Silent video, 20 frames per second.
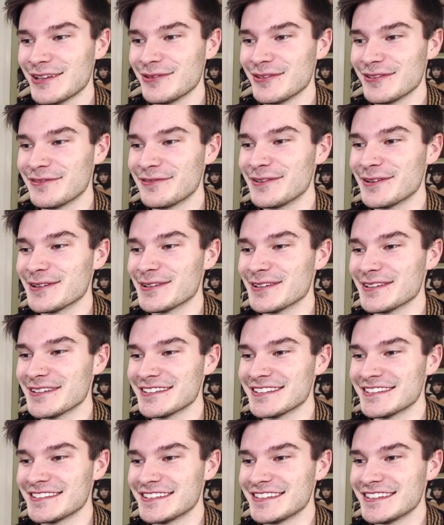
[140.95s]
It would
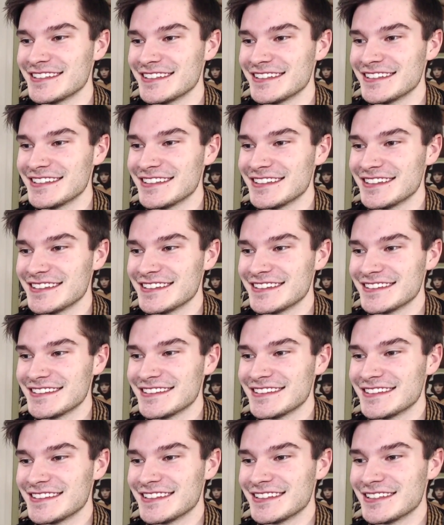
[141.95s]
feel
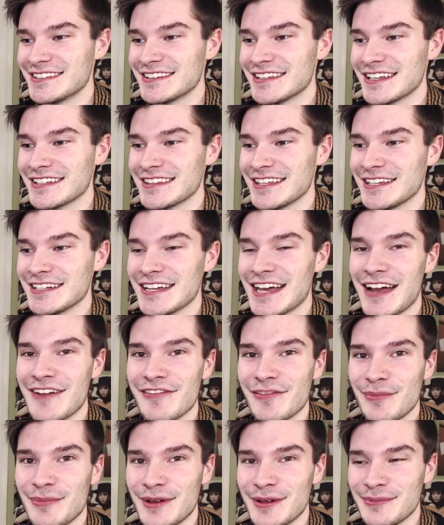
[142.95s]
like they'd
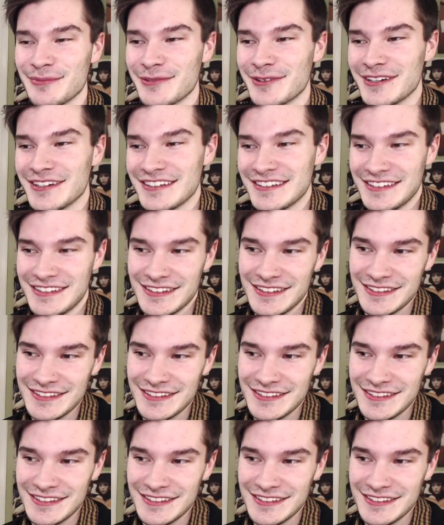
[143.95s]
have a bit more